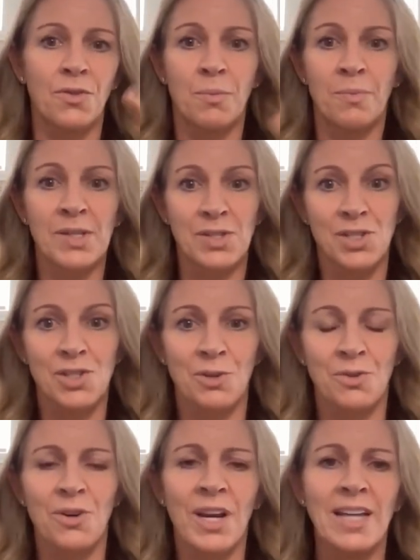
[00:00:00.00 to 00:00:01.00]
the business
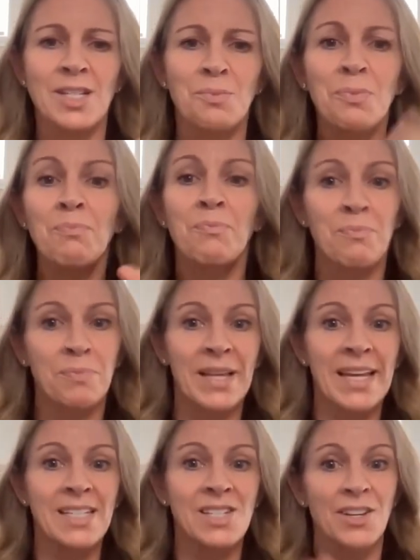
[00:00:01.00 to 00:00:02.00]
owner has
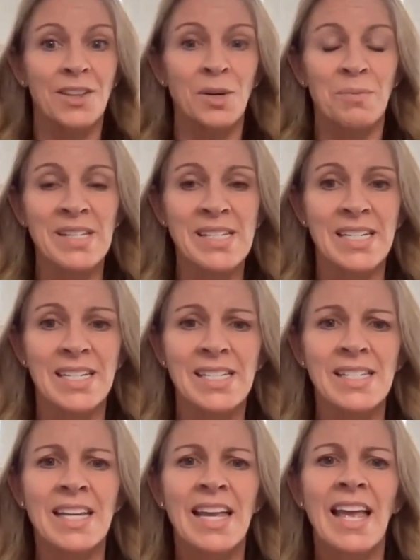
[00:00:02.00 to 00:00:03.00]
placed on their
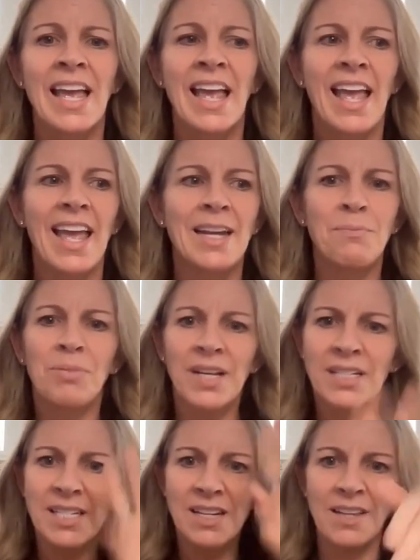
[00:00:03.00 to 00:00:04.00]
business mm-hmm.
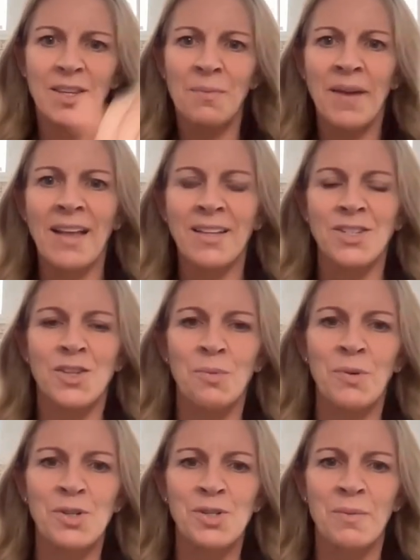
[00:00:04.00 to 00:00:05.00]
and on their balance their
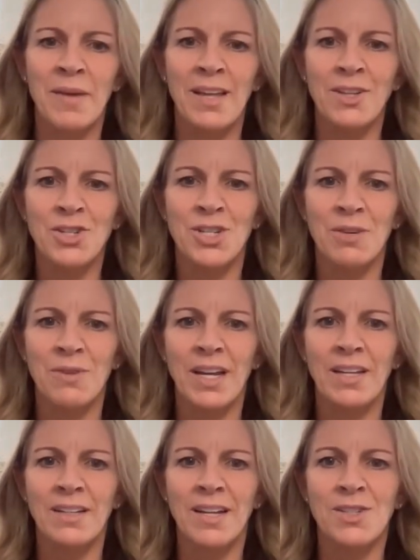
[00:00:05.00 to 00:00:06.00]
personal balance sheet
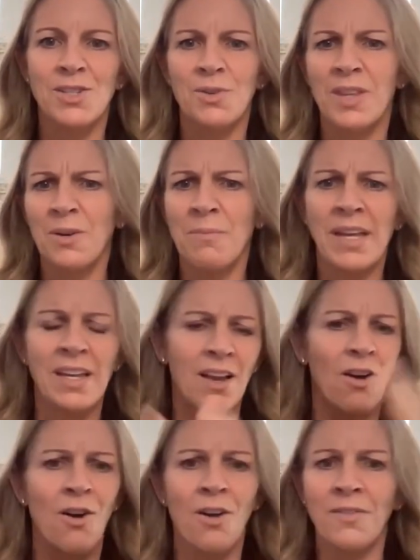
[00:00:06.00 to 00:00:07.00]
right and so they're making
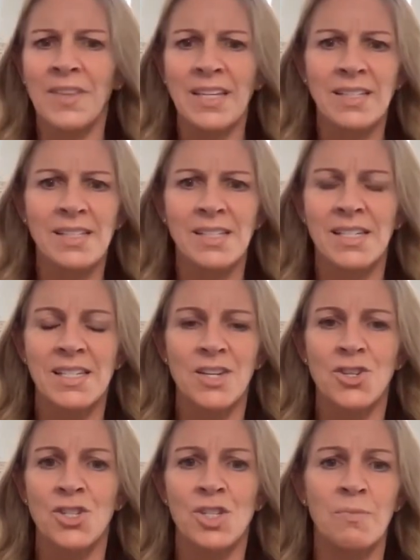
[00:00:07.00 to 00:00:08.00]
all these
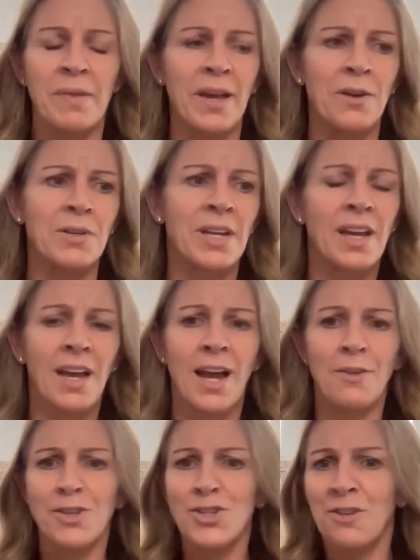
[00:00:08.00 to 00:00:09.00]
decisions about
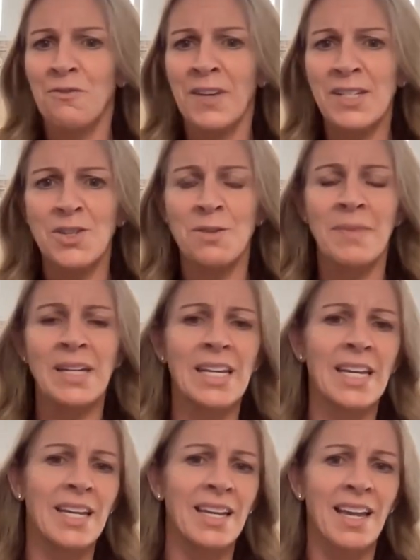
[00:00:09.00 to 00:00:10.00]
how they should invest their
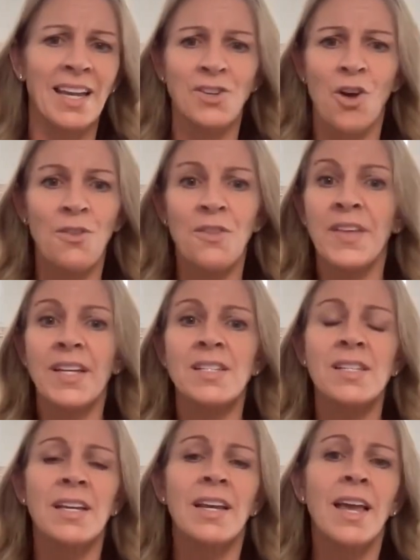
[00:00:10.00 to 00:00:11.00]
money and all the
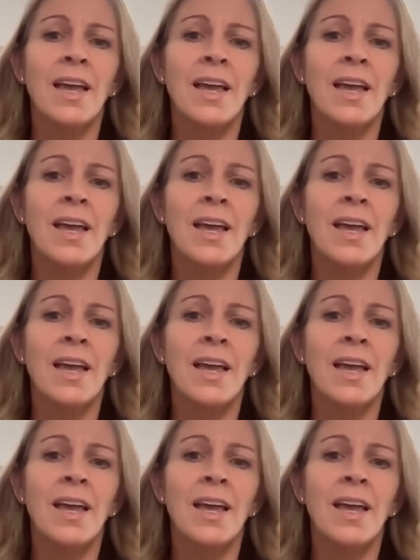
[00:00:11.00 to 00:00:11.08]
things